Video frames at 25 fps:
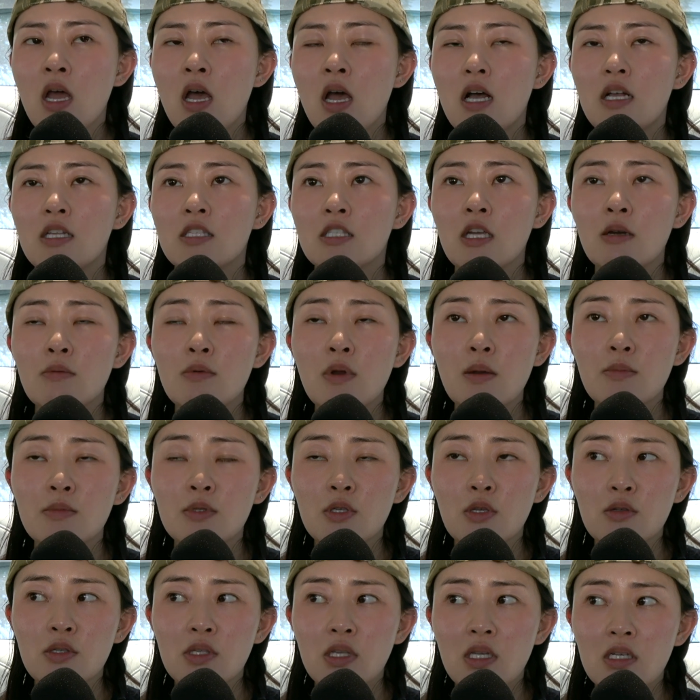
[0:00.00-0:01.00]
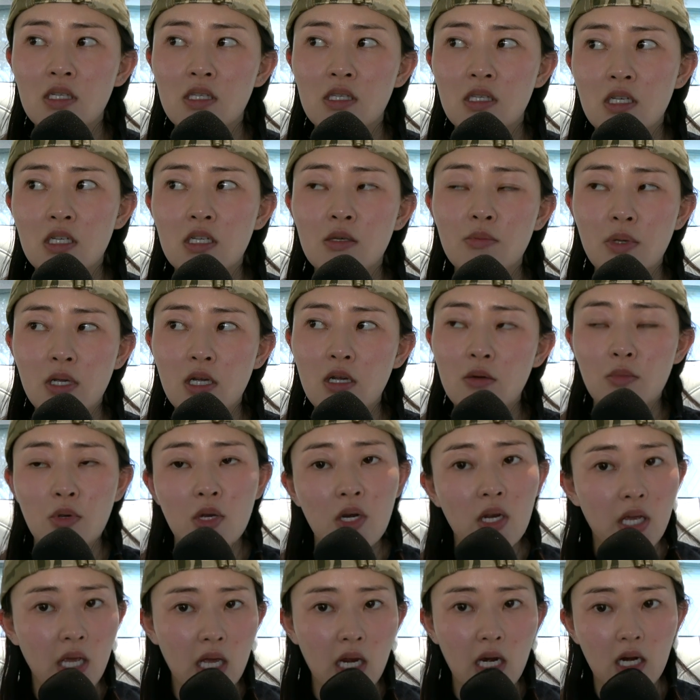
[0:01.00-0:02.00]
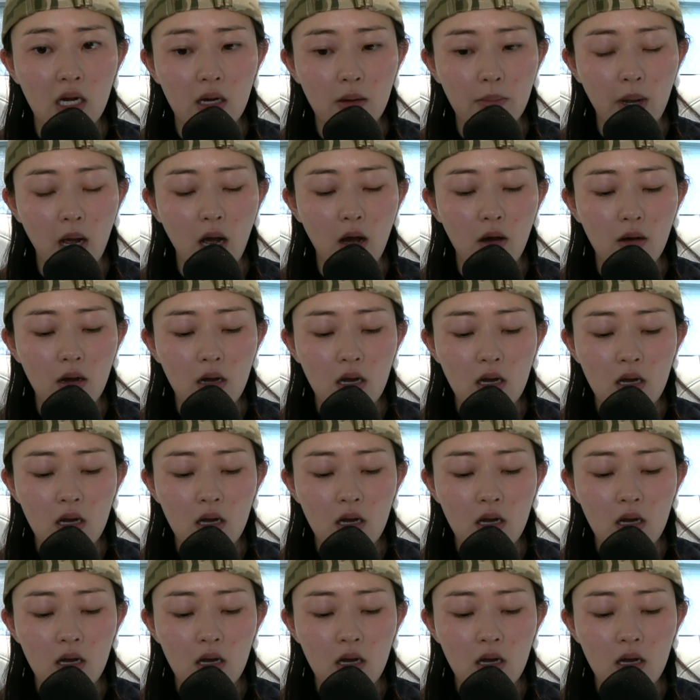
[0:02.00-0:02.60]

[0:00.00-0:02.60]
and sometimes those things need to be communicated about.